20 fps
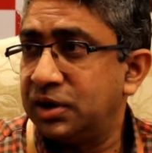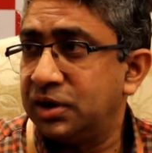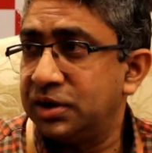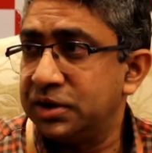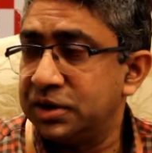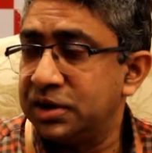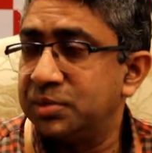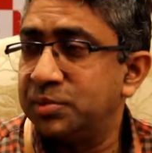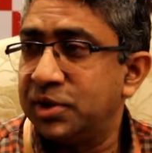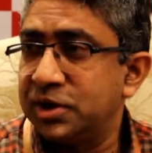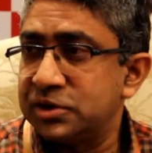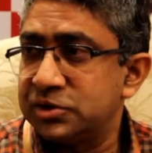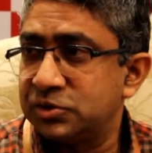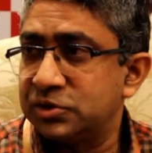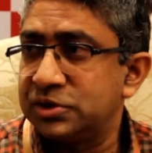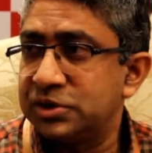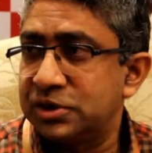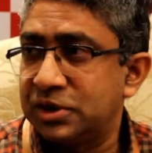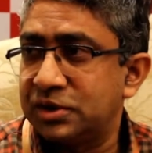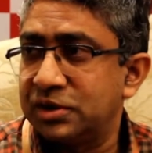EMIs
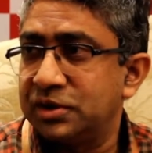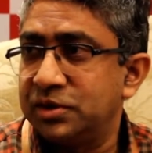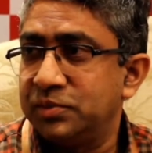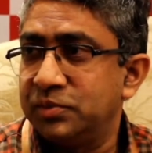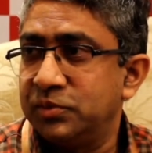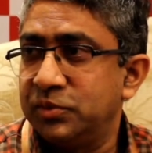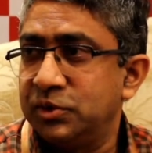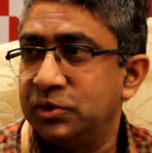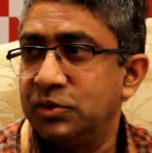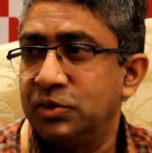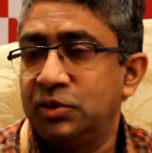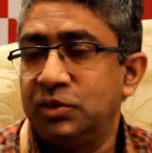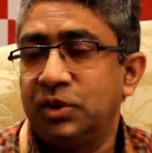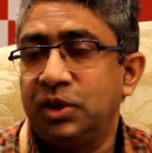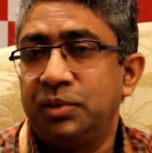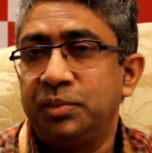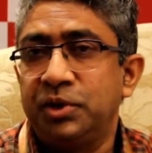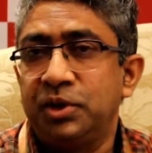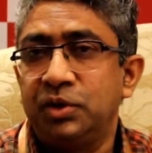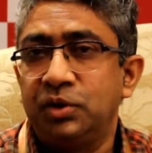on time,
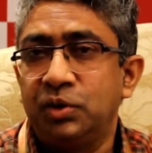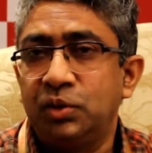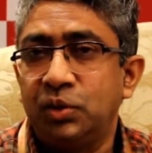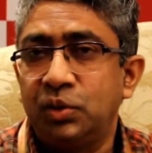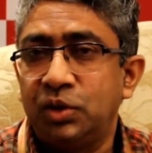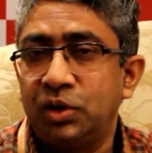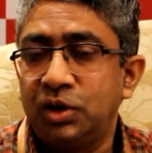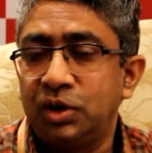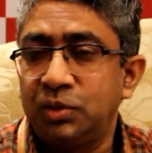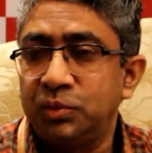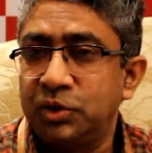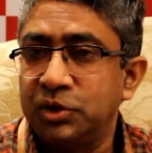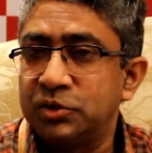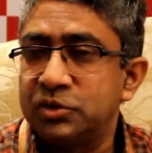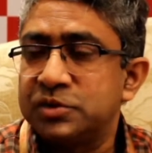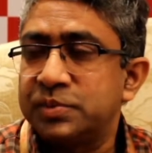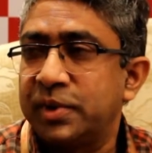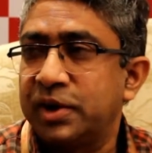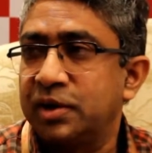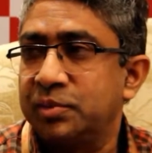what those
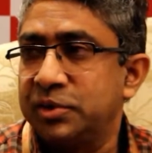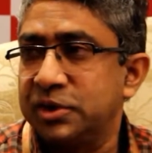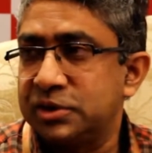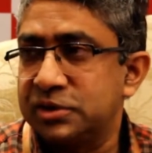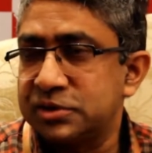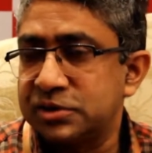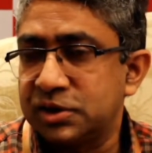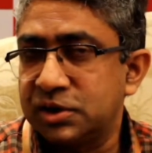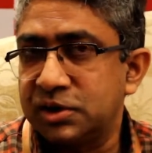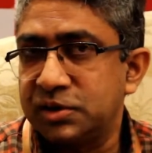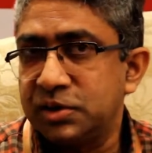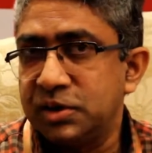parameters are.